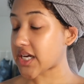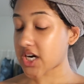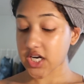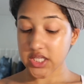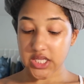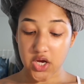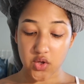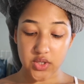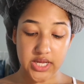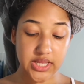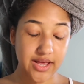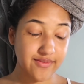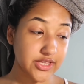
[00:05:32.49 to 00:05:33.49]
Currently only
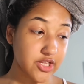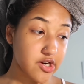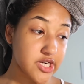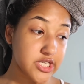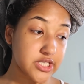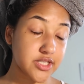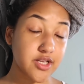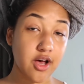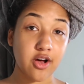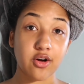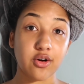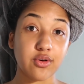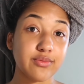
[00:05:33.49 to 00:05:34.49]
11.30,
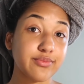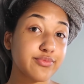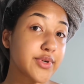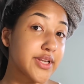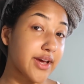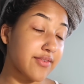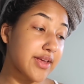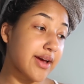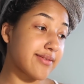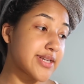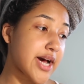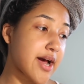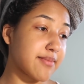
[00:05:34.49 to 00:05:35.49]
so we definitely
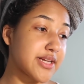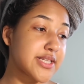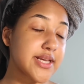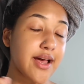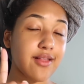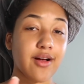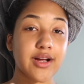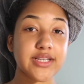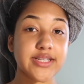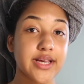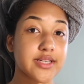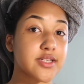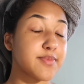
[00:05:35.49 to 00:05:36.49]
have time. Let's see how long it
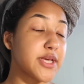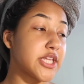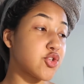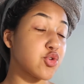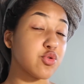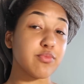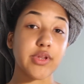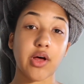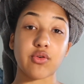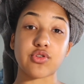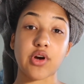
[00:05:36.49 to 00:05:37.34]
takes me to blow